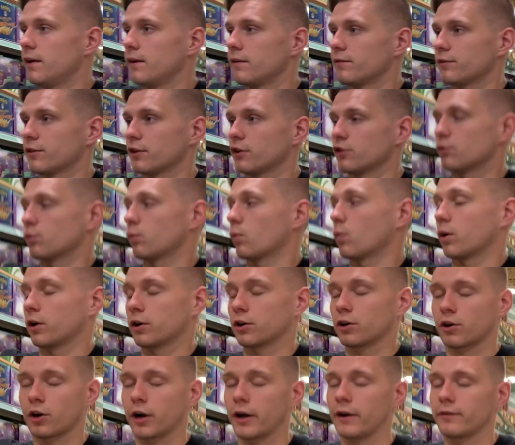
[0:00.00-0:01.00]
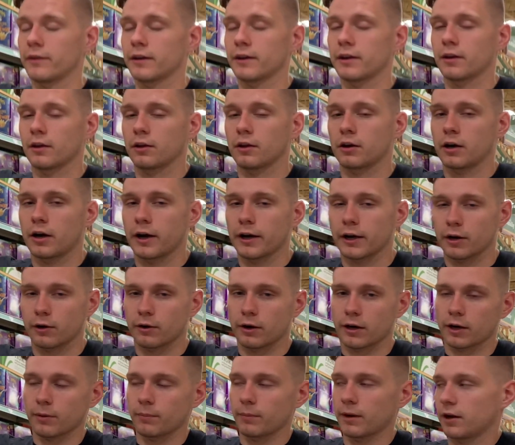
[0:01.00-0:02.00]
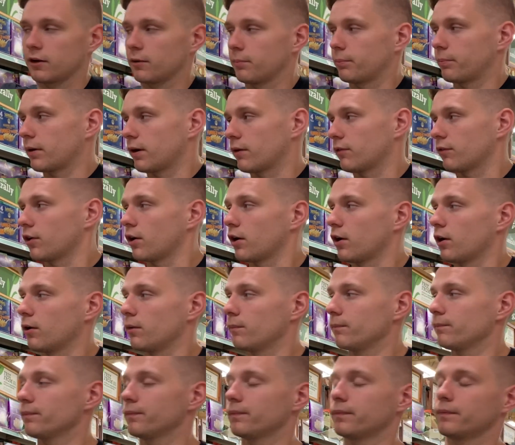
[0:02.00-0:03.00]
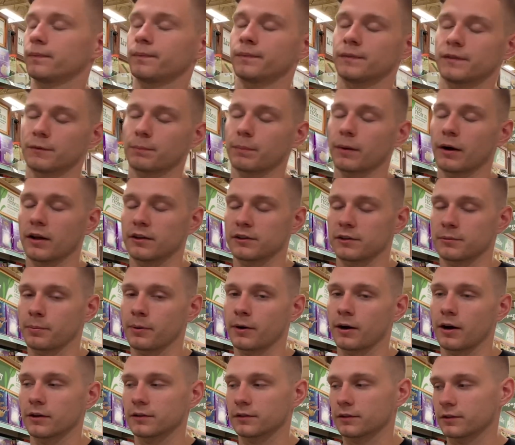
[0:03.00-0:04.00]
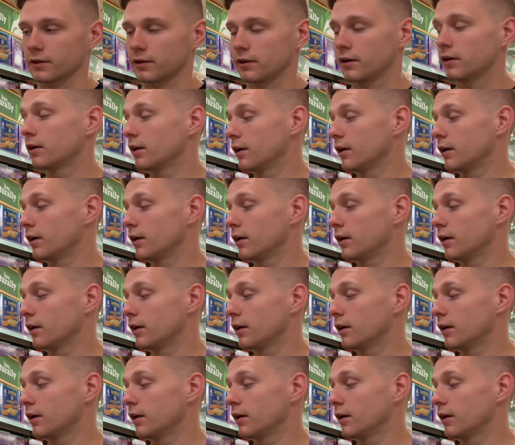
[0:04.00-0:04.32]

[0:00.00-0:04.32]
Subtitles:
If there's one craving killer I can recommend above all, it's bonza pasta.